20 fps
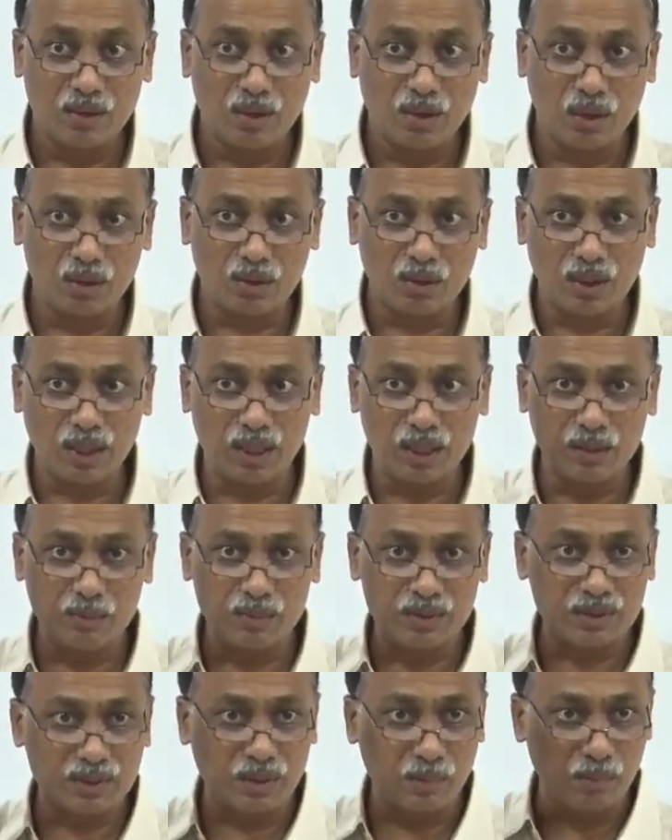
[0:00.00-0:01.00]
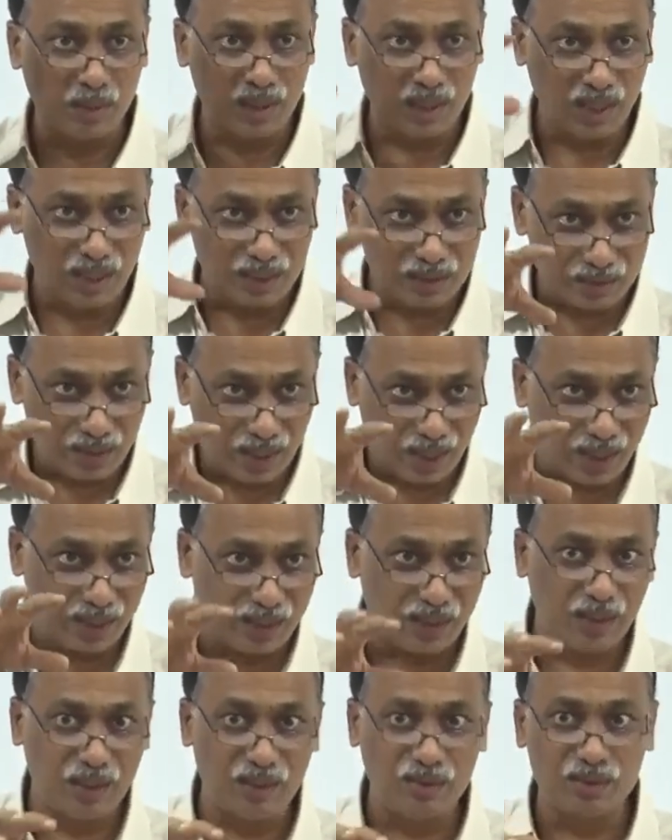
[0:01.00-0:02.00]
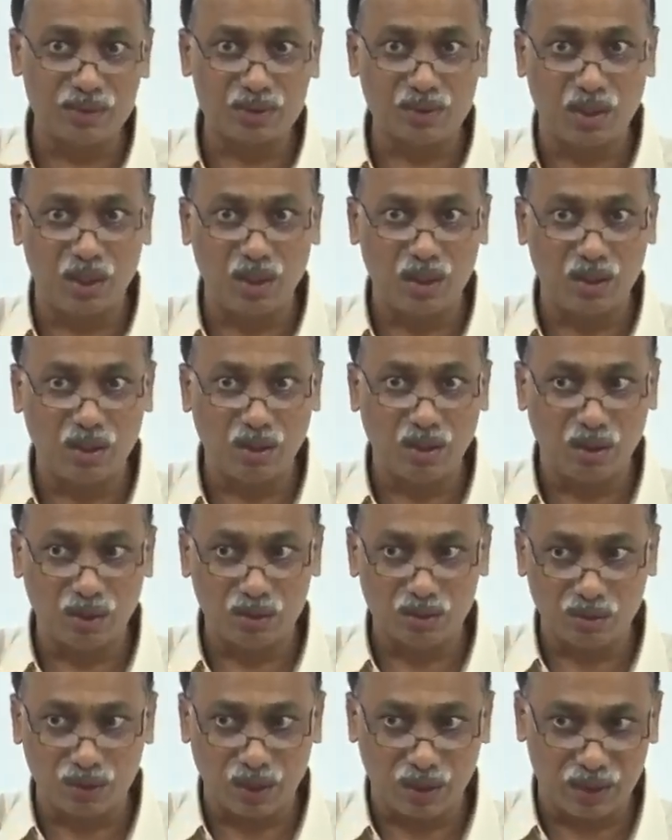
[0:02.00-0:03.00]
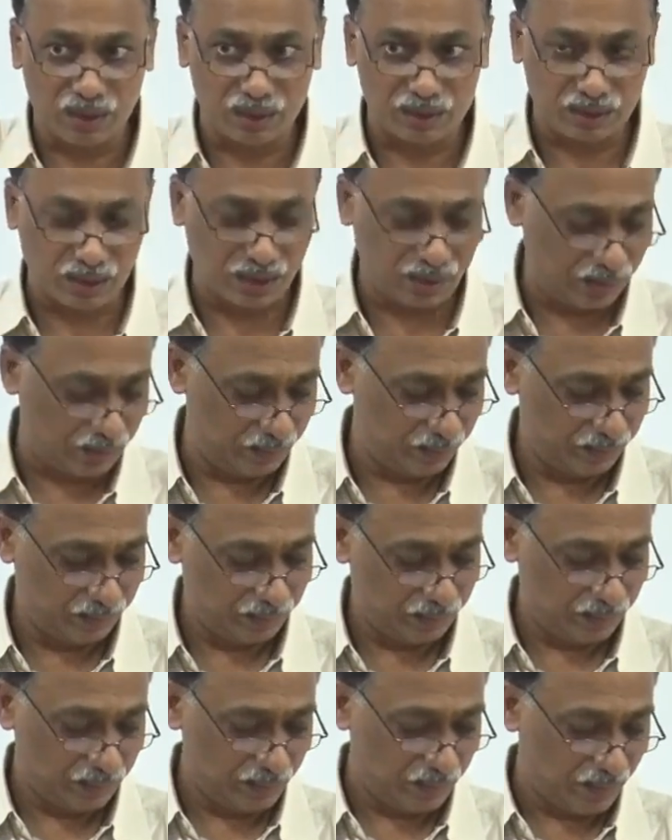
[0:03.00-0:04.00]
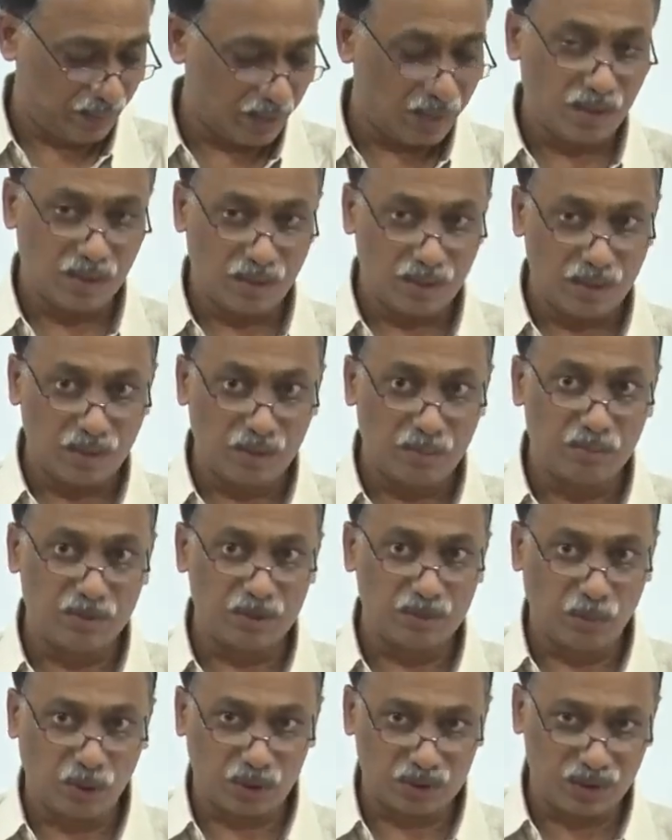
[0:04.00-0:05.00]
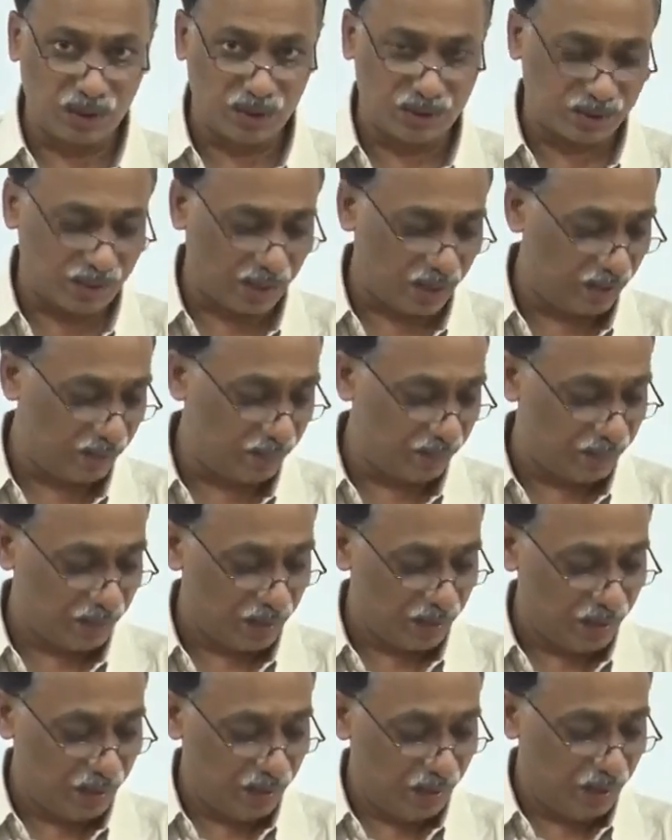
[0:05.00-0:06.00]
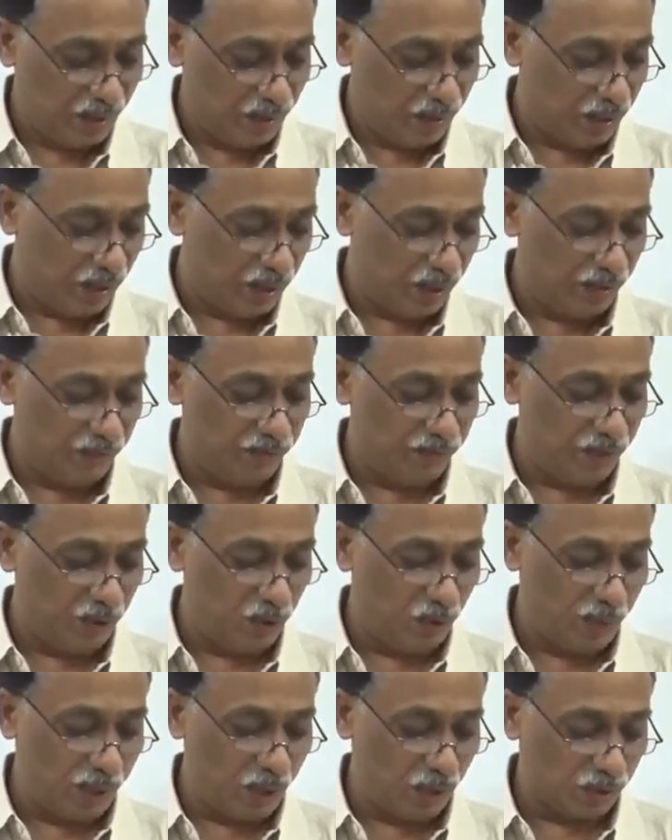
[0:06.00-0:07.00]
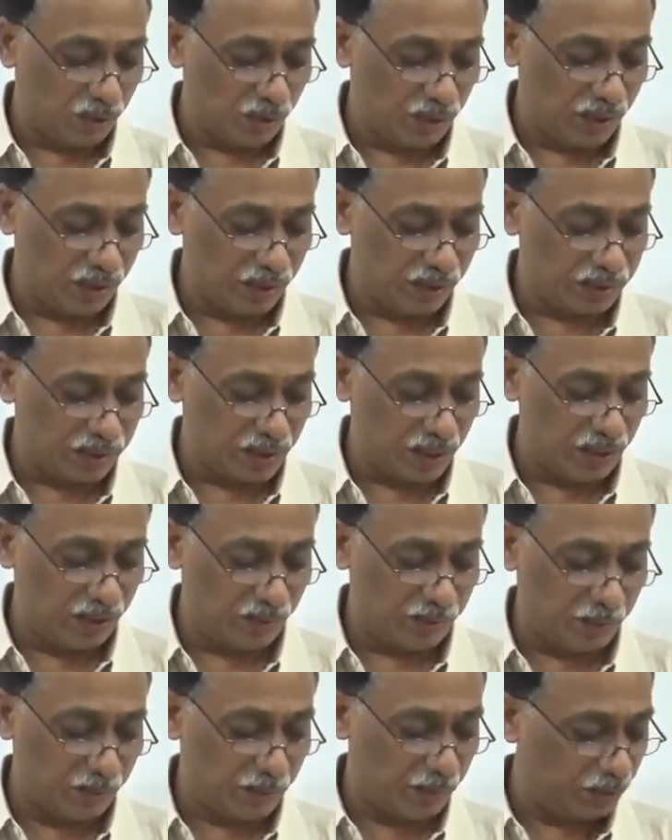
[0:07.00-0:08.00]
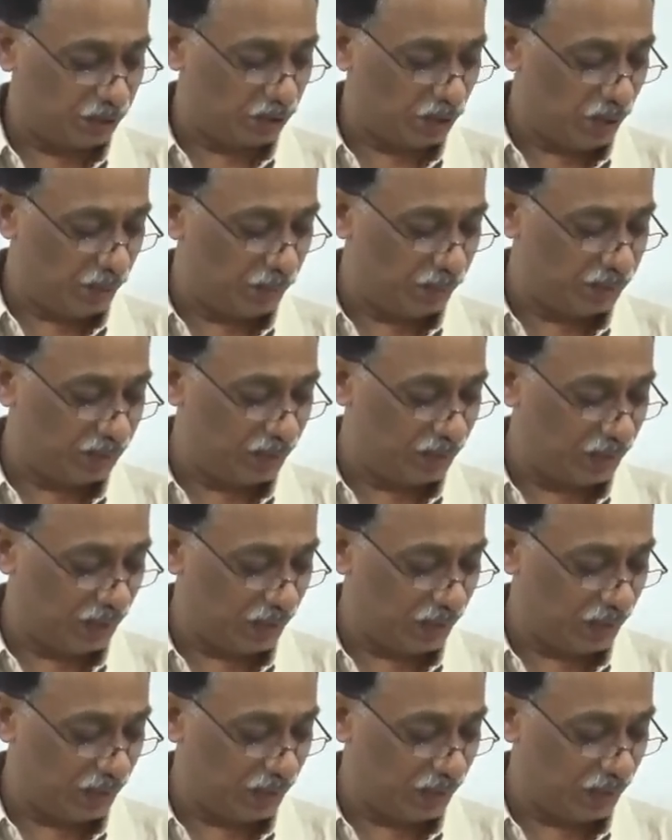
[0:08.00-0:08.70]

Autocratic means somebody else directing you is called autocratic style, means bossing style. If we go by autocratic style of preparation of budget